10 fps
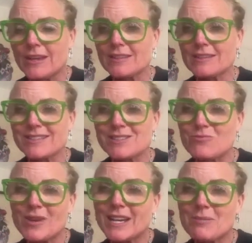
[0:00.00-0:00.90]
I think that's a
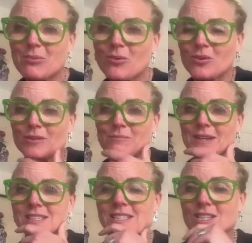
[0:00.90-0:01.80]
really important
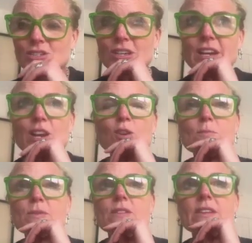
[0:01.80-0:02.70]
message. And I
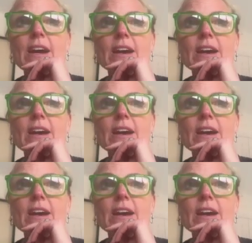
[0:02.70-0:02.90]
hope that